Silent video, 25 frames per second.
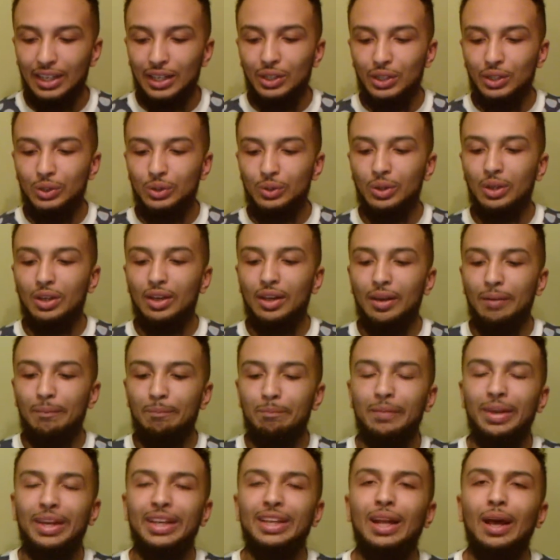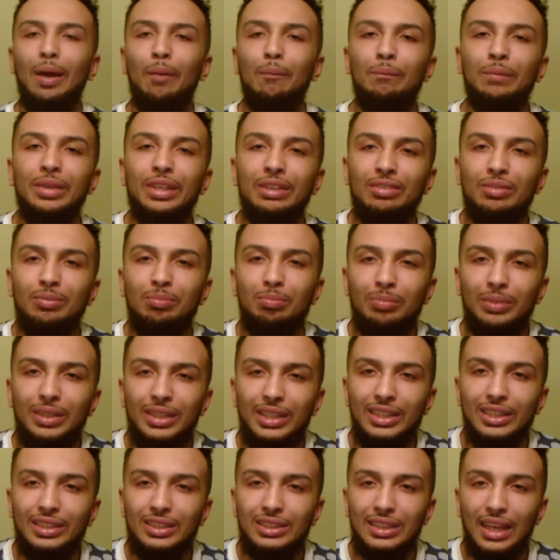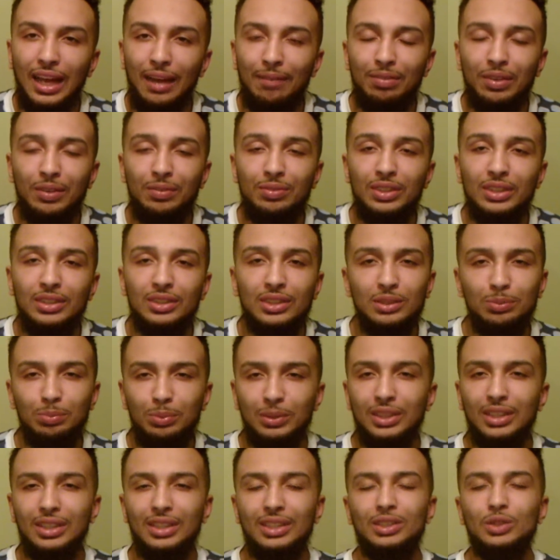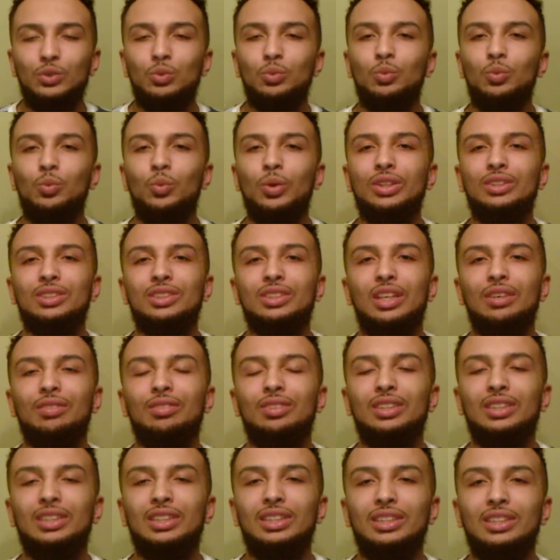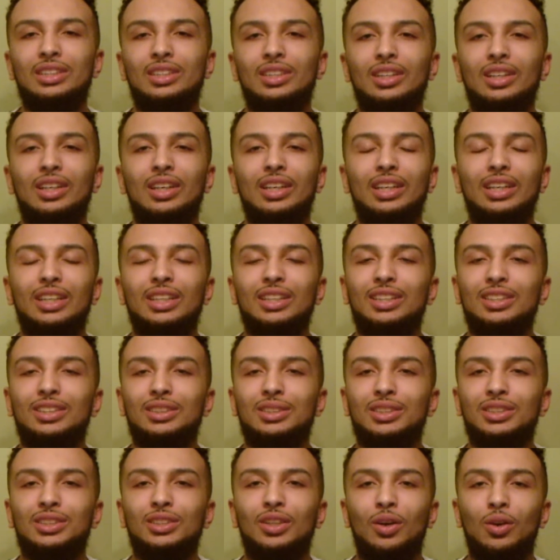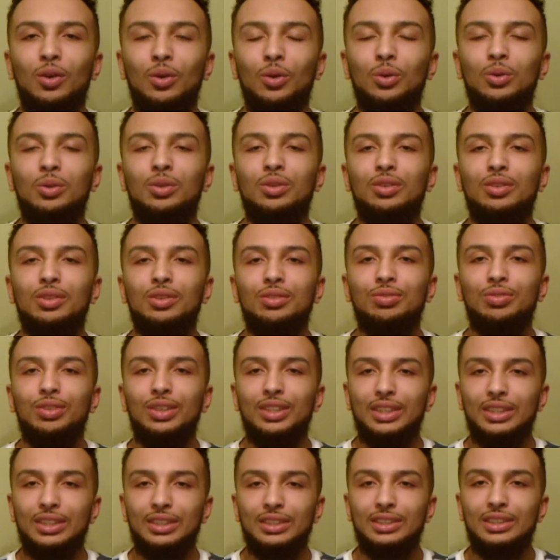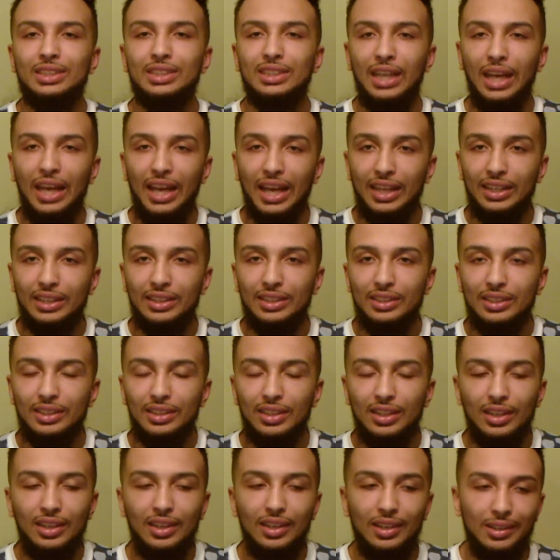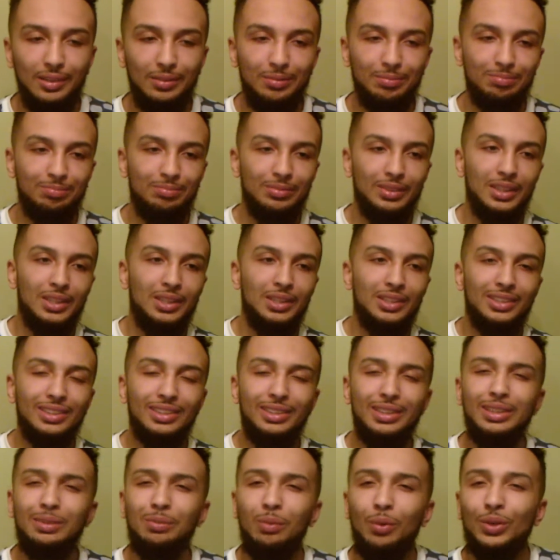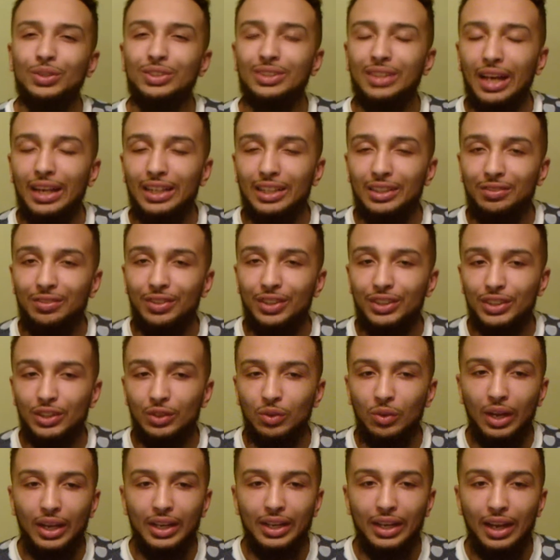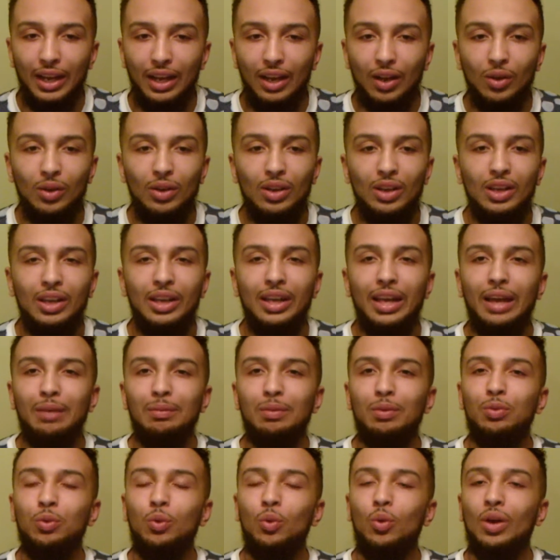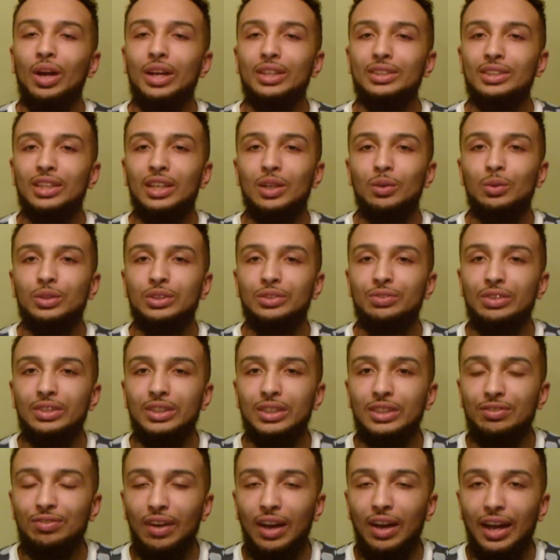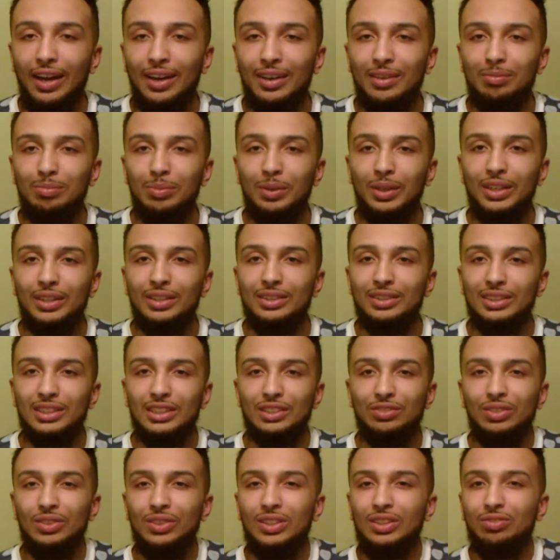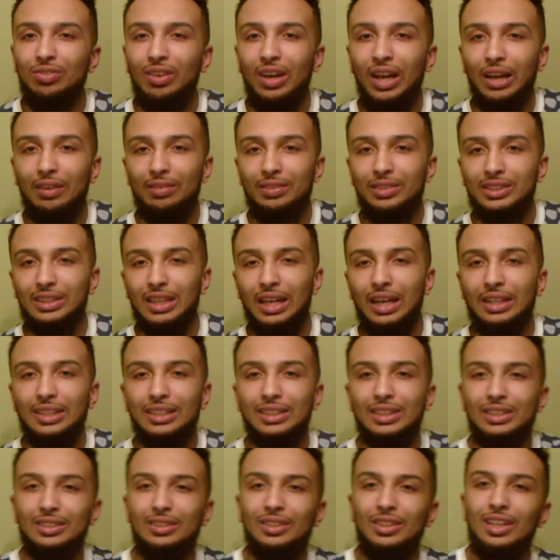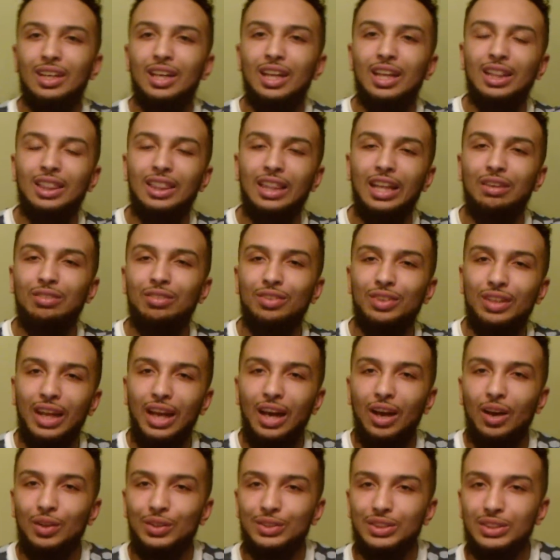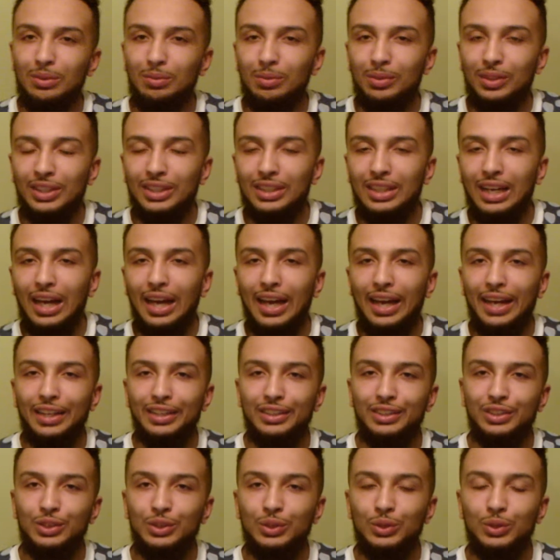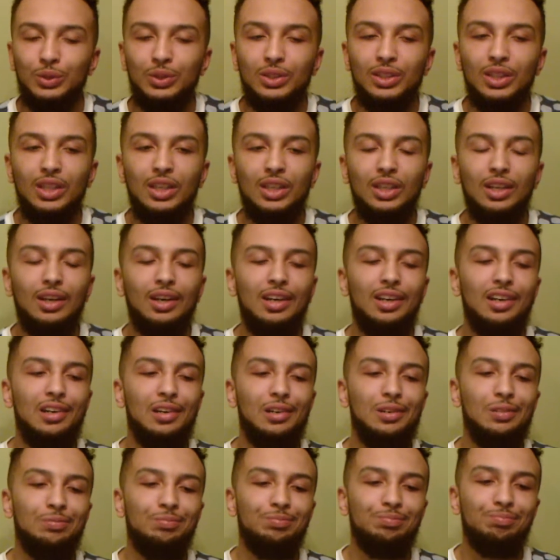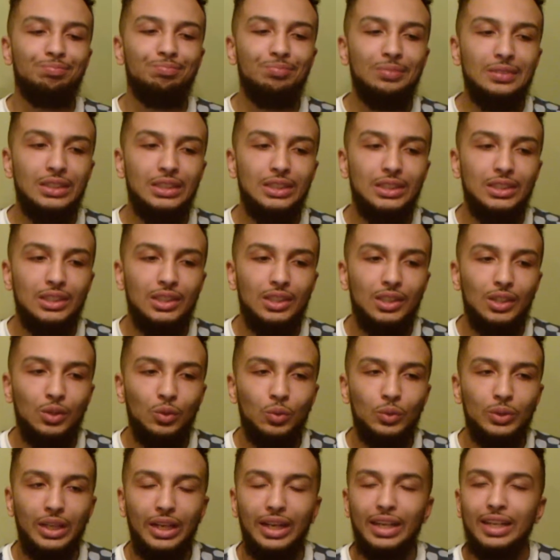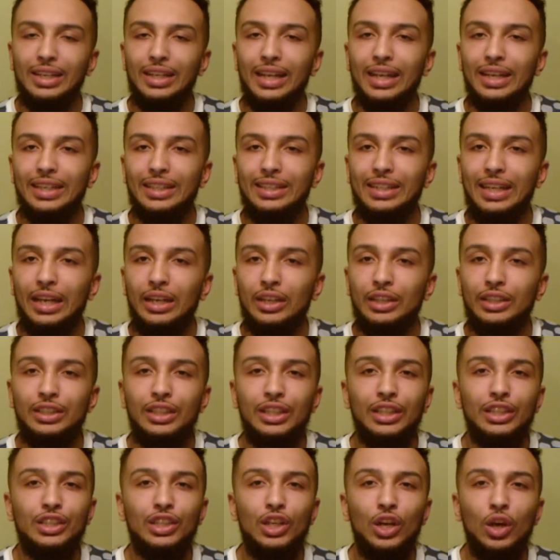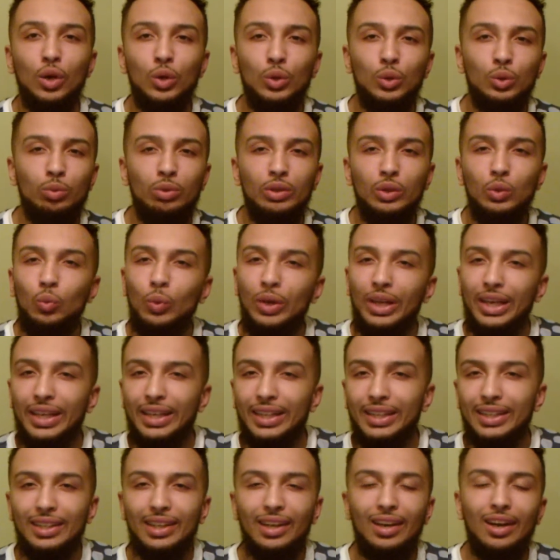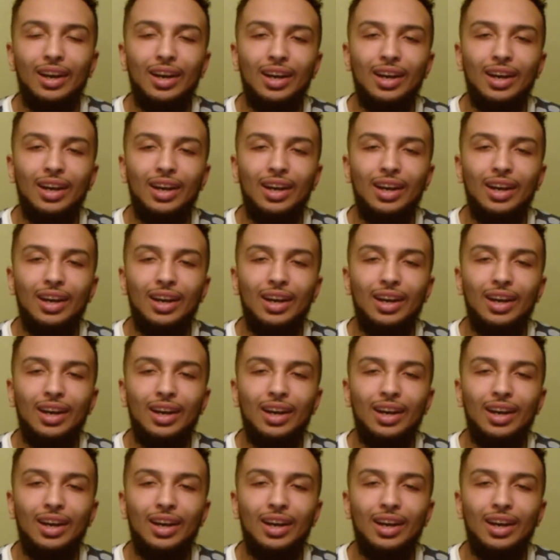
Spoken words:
who may not even be in the top 15 just because 170 is so freaking stacked. The most stacked division right now. Before I said it was 55, but since 55 is kind of leveled out, some of the guys who kind of neck and neck, you didn't know who would win.